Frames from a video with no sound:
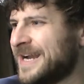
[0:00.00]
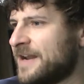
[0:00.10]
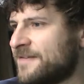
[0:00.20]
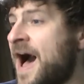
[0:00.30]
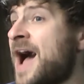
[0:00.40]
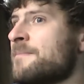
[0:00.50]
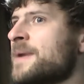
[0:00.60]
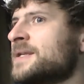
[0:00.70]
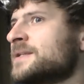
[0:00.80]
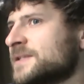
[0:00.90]
kind of high
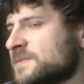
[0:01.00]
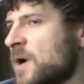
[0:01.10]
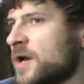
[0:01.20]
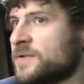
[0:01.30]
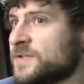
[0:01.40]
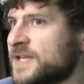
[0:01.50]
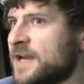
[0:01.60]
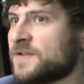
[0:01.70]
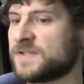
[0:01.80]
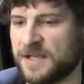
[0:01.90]
maintenance modern
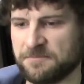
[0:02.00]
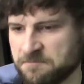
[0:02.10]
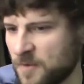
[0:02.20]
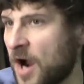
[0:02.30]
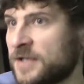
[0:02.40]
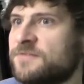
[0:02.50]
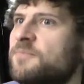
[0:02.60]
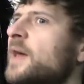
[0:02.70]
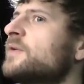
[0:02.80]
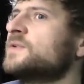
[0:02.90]
sounds like
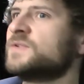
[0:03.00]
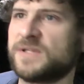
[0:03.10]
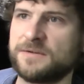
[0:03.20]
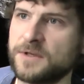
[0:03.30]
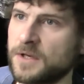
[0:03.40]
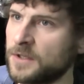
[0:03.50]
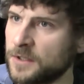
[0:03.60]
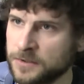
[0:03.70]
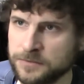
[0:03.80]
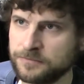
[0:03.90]
octave pedals and
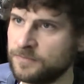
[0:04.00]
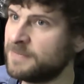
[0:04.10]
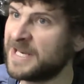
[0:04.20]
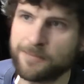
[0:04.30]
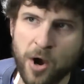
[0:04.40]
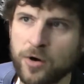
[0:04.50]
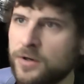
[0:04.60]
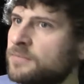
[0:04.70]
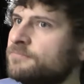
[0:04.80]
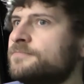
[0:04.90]
mini
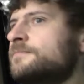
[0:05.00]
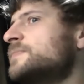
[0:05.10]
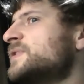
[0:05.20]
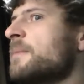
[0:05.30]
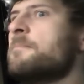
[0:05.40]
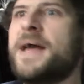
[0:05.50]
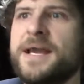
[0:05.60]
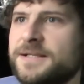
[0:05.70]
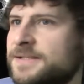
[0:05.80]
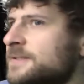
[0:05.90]
Moog sub
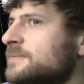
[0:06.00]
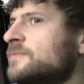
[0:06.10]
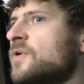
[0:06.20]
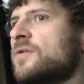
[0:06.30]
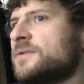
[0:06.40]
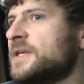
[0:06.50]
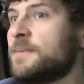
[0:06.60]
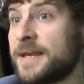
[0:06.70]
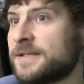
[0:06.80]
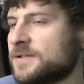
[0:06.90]
bass and
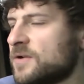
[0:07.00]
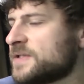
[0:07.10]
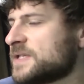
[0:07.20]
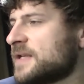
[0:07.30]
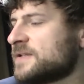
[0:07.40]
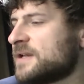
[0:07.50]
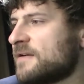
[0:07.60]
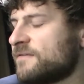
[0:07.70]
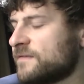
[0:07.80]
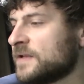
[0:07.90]
key bass and all this kind of
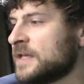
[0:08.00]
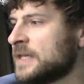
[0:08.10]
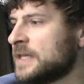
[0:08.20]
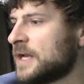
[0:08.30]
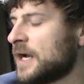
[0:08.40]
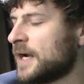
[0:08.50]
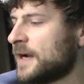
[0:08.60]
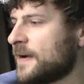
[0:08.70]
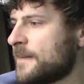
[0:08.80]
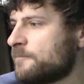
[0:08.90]
stuff.
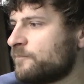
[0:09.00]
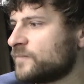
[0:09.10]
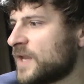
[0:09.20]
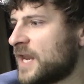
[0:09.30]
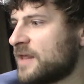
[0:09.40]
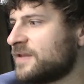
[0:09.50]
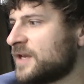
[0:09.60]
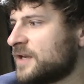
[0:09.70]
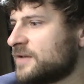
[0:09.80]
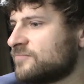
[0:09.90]
Um, and I
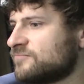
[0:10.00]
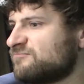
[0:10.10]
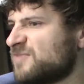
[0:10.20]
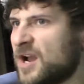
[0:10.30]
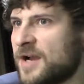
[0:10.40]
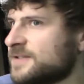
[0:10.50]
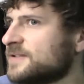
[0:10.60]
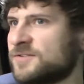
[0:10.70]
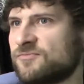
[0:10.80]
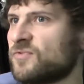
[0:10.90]
think the
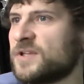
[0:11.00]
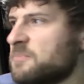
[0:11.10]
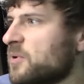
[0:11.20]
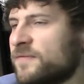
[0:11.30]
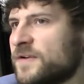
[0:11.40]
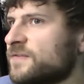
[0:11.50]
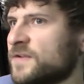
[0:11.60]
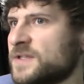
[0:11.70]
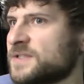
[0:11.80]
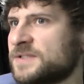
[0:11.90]
Casa's really perfect
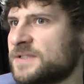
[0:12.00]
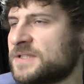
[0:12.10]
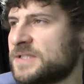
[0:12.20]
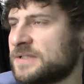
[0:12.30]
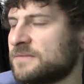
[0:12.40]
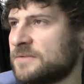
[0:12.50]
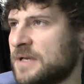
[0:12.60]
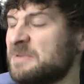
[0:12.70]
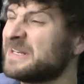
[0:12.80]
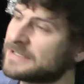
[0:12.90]
for this. It's,
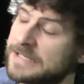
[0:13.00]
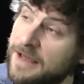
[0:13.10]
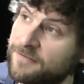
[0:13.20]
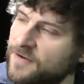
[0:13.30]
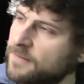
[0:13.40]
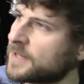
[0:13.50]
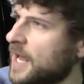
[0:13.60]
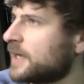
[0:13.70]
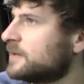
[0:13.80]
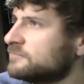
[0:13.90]
I mean, aside from
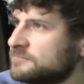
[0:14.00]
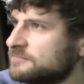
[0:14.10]
like,